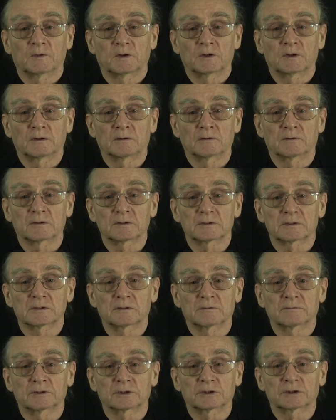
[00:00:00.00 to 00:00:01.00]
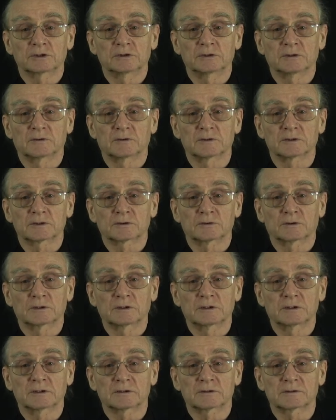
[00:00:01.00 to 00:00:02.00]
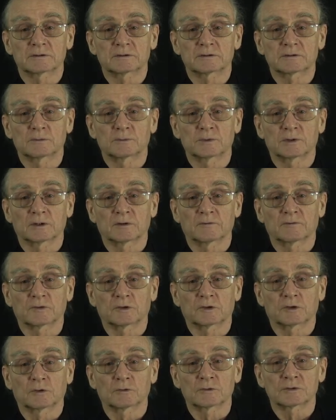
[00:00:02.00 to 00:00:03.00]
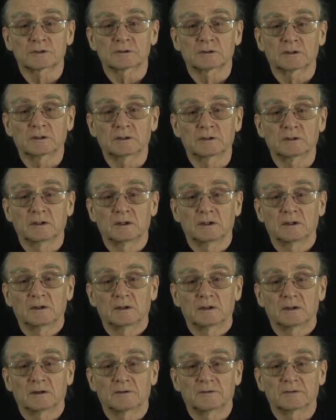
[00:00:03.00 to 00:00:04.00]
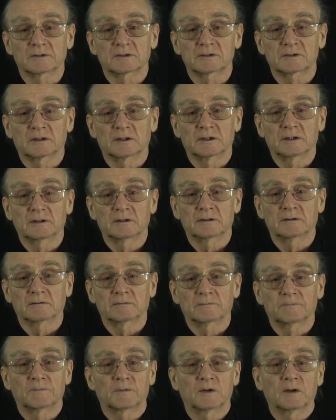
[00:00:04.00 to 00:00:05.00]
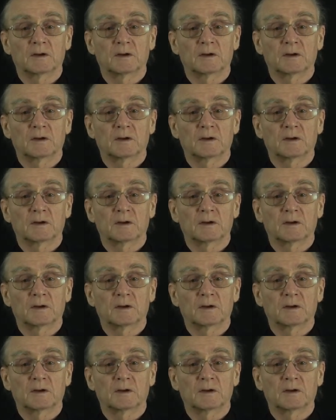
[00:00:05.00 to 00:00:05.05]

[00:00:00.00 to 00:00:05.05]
here this direction and this coordinate system, we have the cosine and the sine,